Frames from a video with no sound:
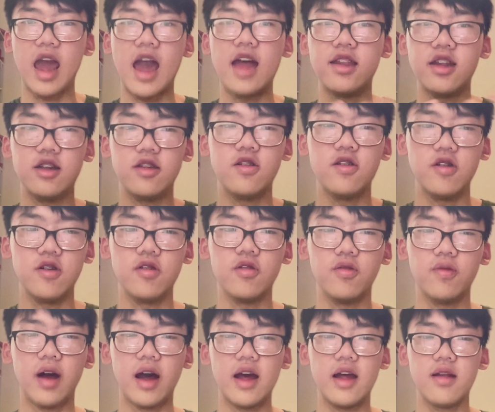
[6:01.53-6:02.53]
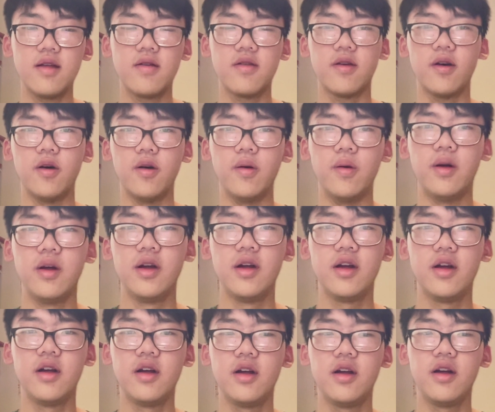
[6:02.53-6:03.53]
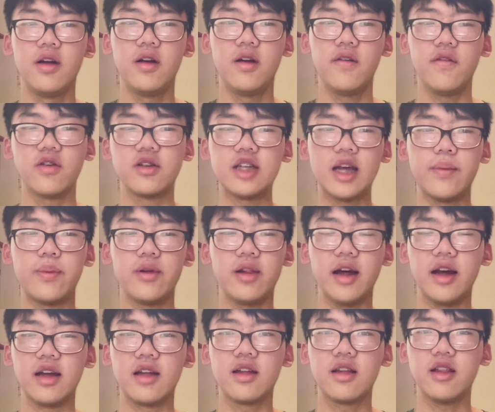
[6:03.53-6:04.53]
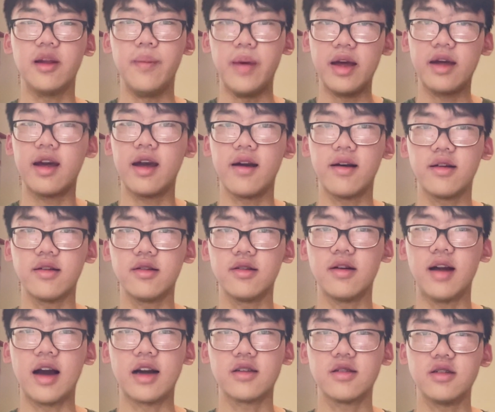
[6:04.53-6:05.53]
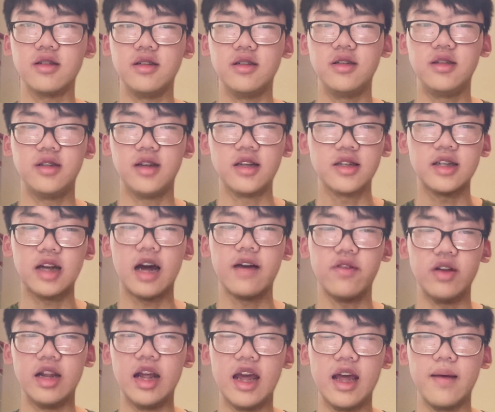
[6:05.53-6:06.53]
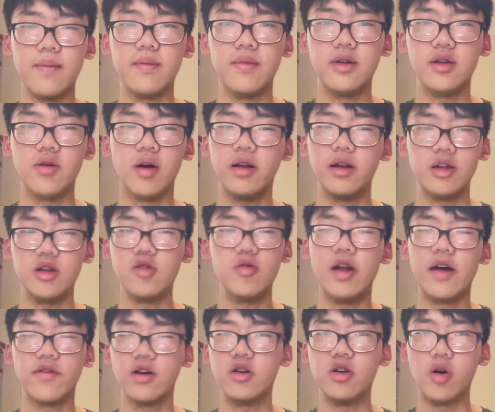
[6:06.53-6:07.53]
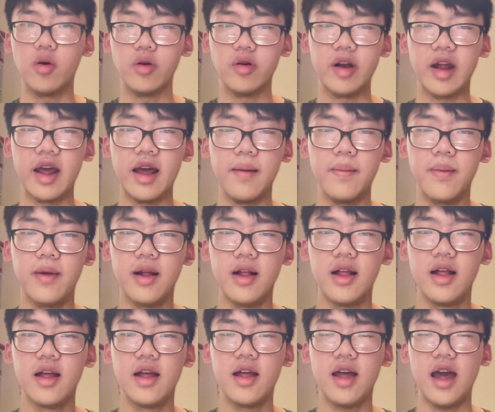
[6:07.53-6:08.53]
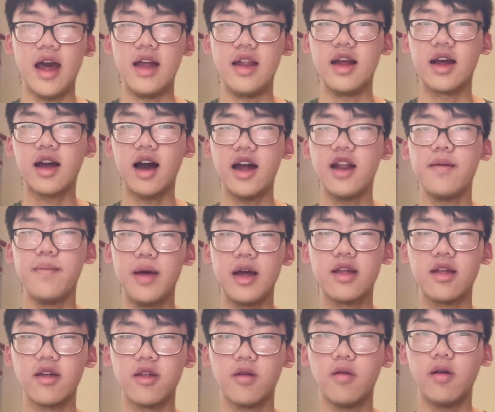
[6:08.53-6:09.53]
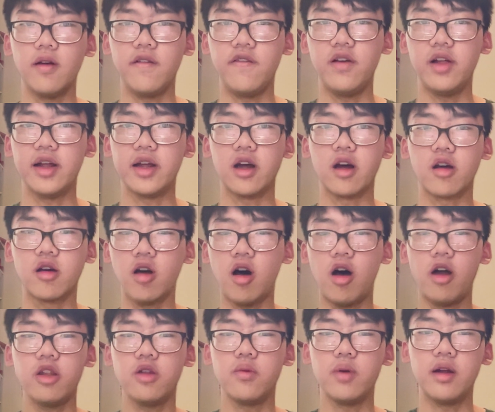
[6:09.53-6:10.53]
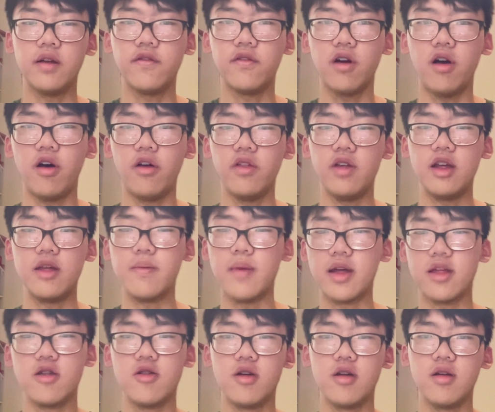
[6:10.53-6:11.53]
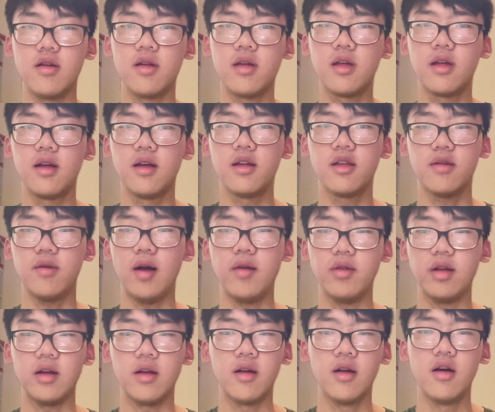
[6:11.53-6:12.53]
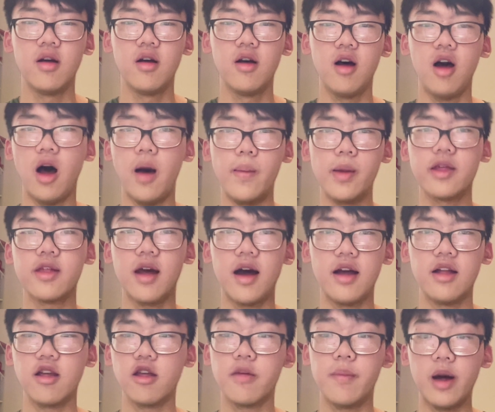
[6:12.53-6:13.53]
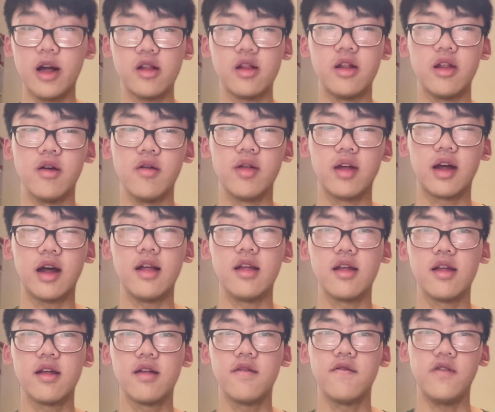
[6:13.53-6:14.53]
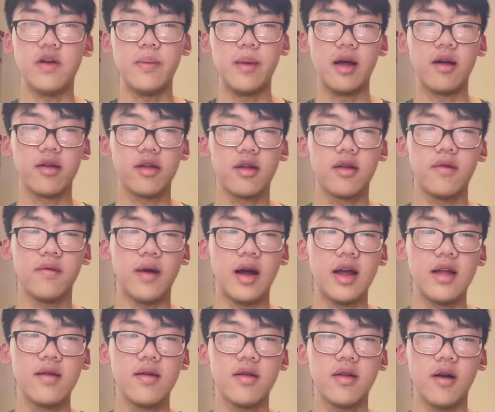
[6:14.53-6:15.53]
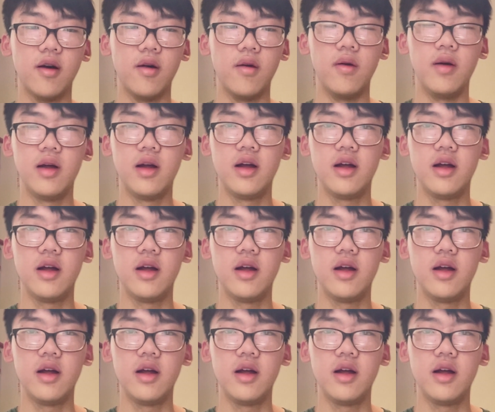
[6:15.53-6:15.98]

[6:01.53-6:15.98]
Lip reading: handed to you, right? So for example, like the main character actually doesn't have a name. You never know her name. And it kind of makes the story feel like a conduit for all these messages surrounding homicides, especially those against females, right? So